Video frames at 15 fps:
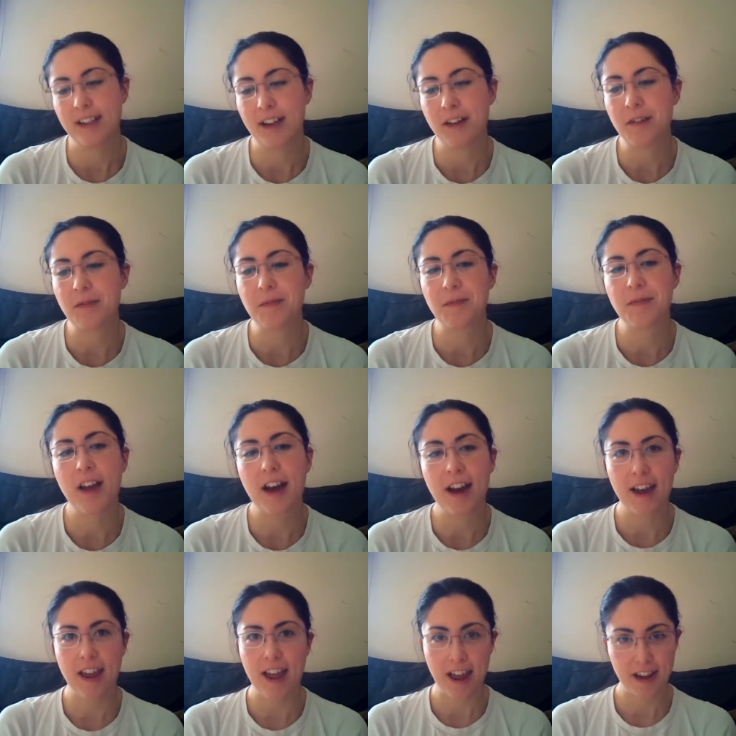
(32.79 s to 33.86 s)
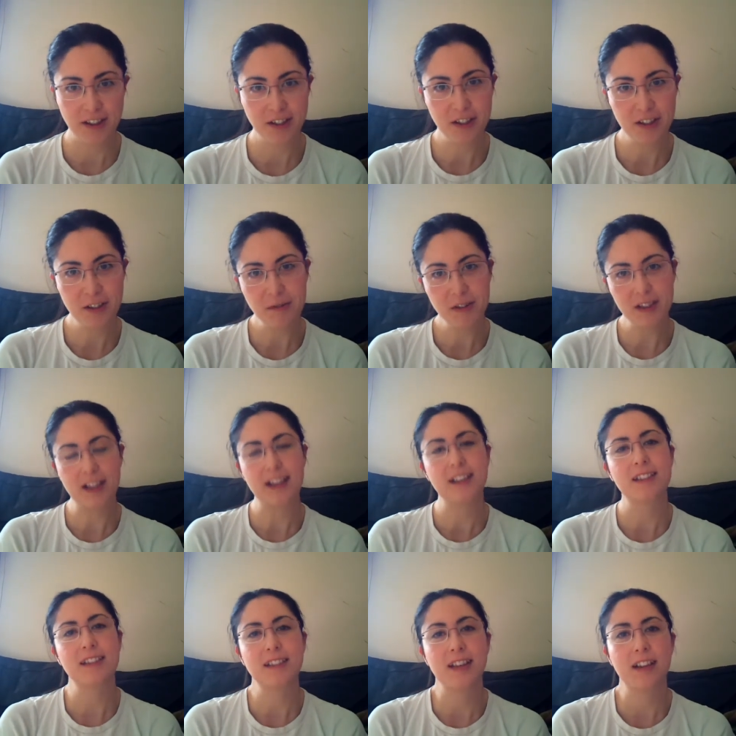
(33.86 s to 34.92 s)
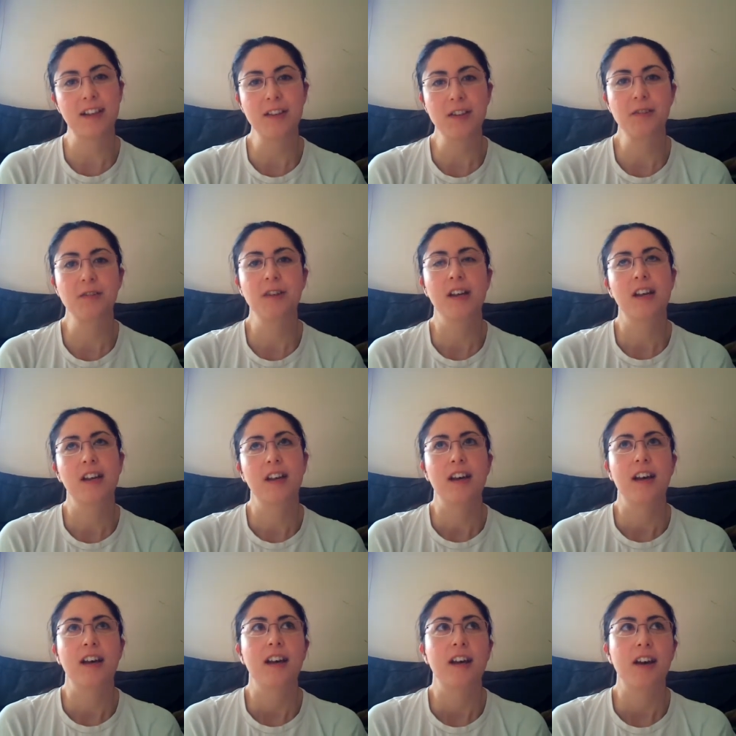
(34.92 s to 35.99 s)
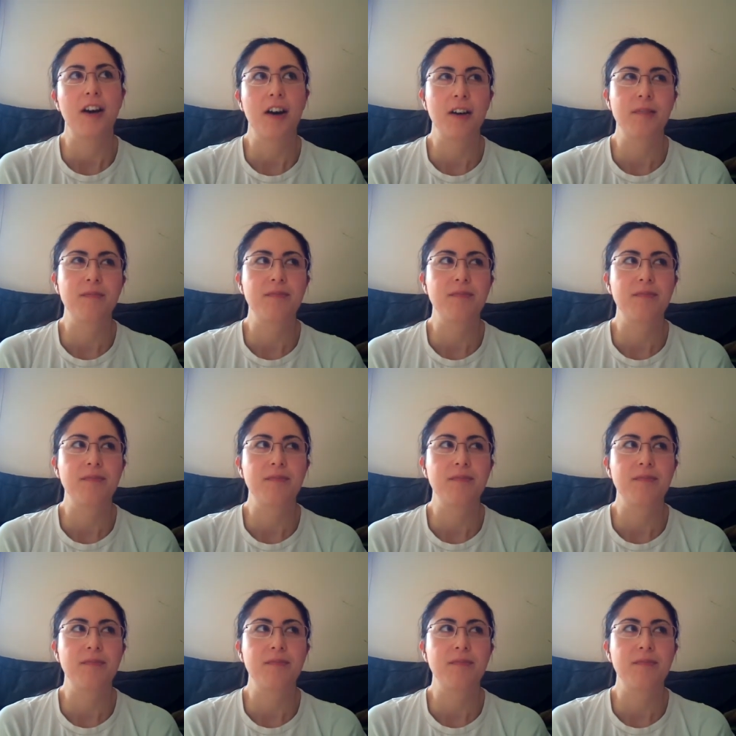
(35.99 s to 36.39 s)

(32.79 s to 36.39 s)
I actually would like to tell you a